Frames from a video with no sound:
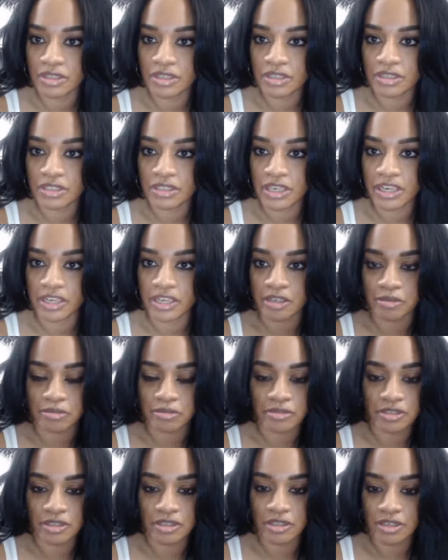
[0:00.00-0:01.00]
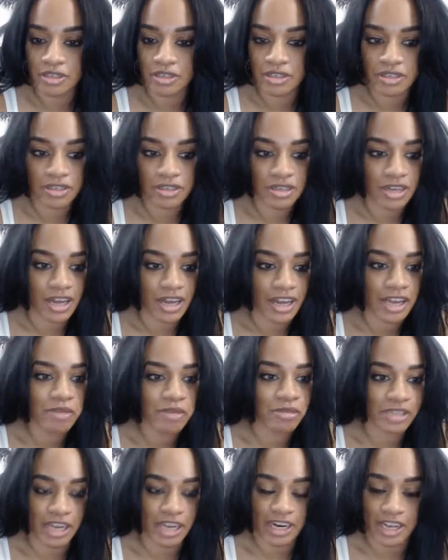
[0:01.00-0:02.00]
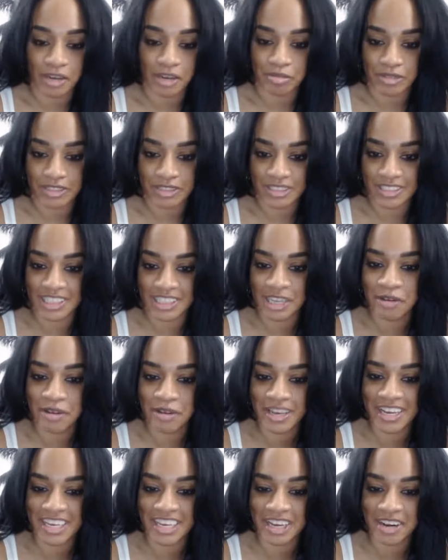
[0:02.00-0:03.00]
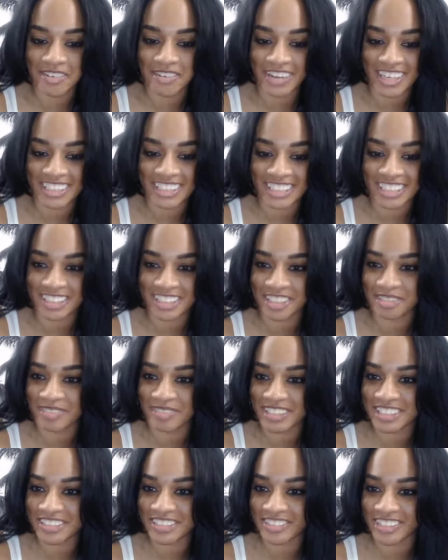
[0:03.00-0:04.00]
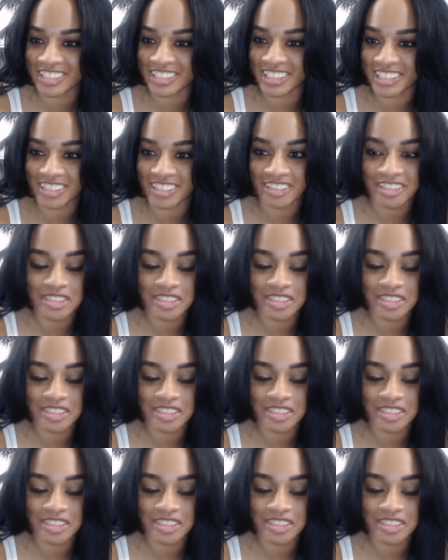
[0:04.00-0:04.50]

Damn. I hate when that happens. Let me go back to sharing my screen now.